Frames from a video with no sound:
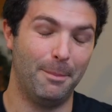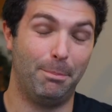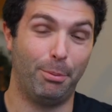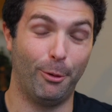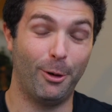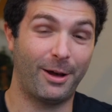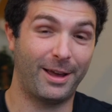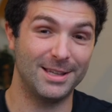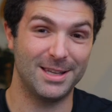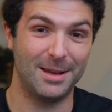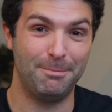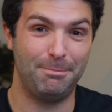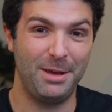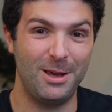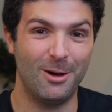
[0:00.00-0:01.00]
Brook is
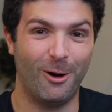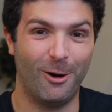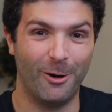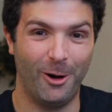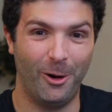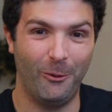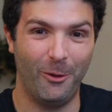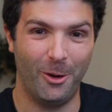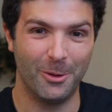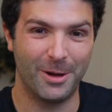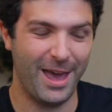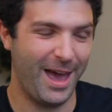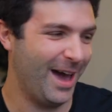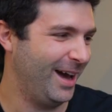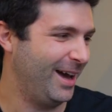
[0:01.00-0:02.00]
in
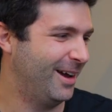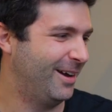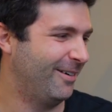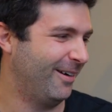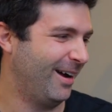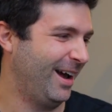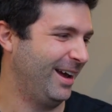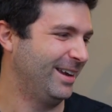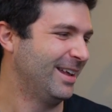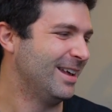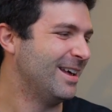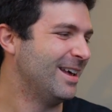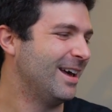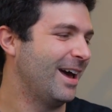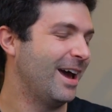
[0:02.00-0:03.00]
B-R-O-O-K, right?
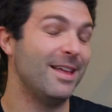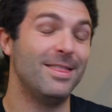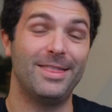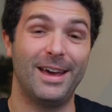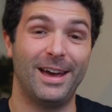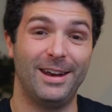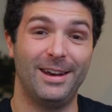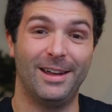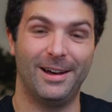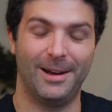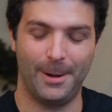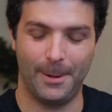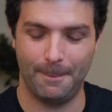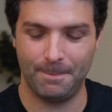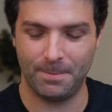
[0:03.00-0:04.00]
And then
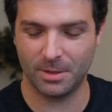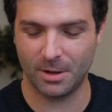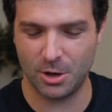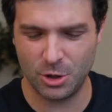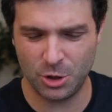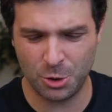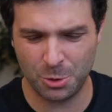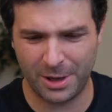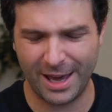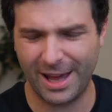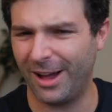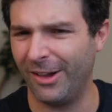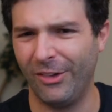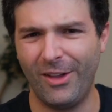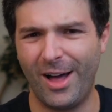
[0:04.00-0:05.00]
you
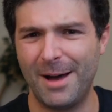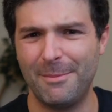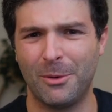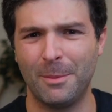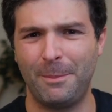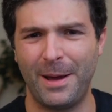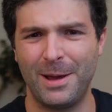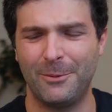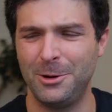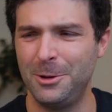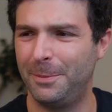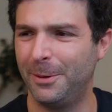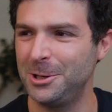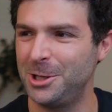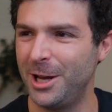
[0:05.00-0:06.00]
get a lot more bite when
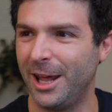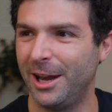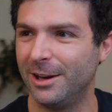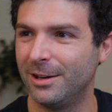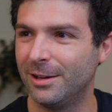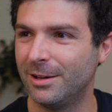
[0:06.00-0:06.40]
you push in.